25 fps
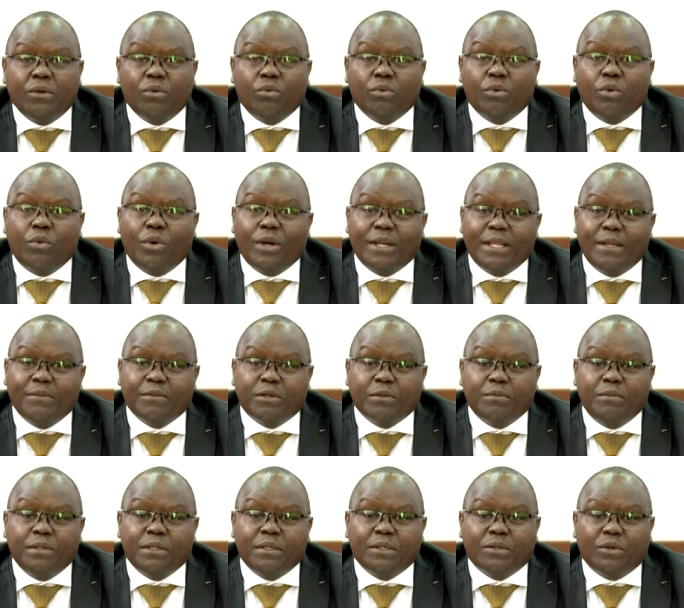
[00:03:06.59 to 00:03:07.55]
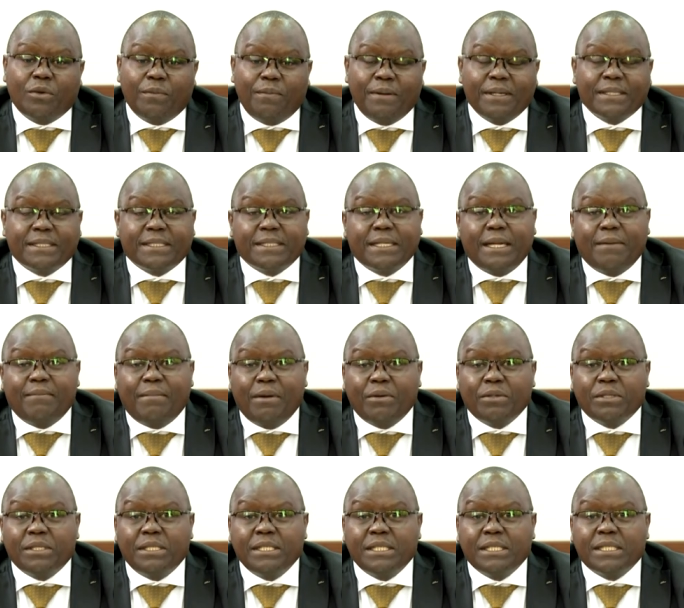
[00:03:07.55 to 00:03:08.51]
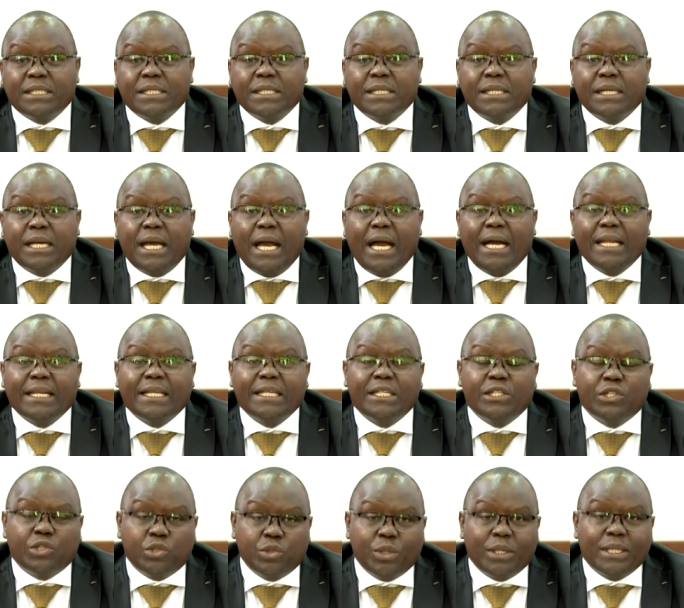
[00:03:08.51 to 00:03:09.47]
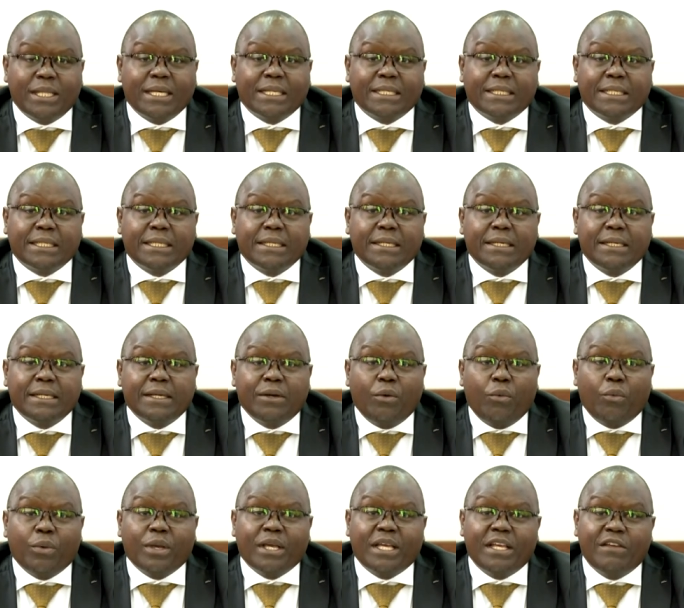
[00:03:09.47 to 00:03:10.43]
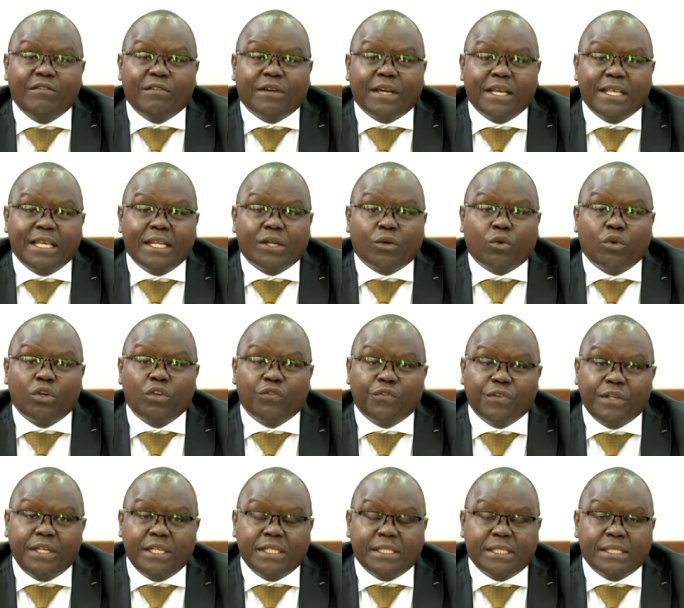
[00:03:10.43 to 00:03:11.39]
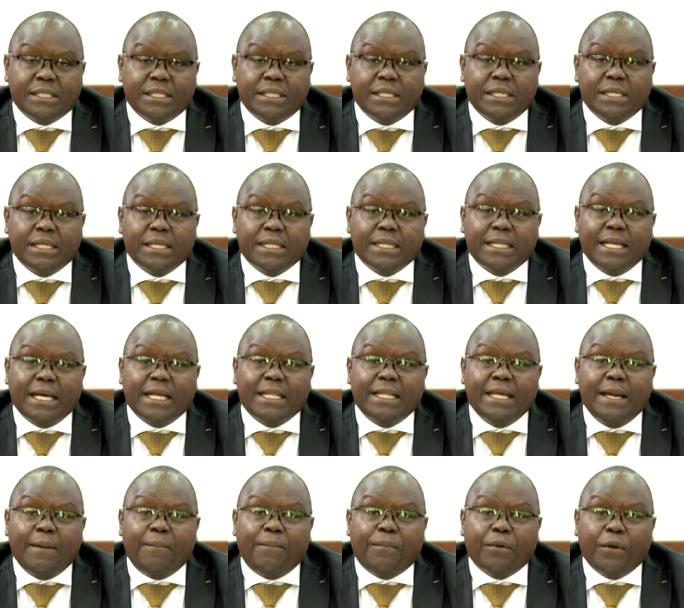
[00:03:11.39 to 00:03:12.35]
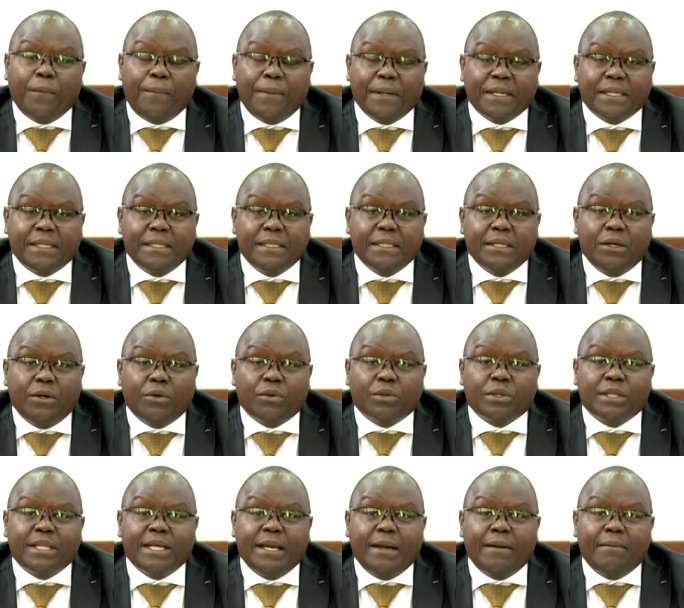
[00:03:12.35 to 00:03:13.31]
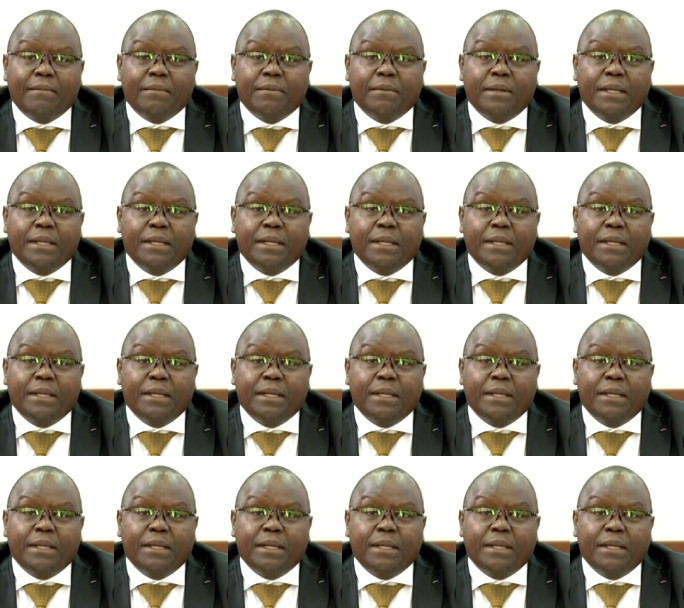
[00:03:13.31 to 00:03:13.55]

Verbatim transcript: we want them to be robust about this and ensure that we give Kenyan confidence that their property or their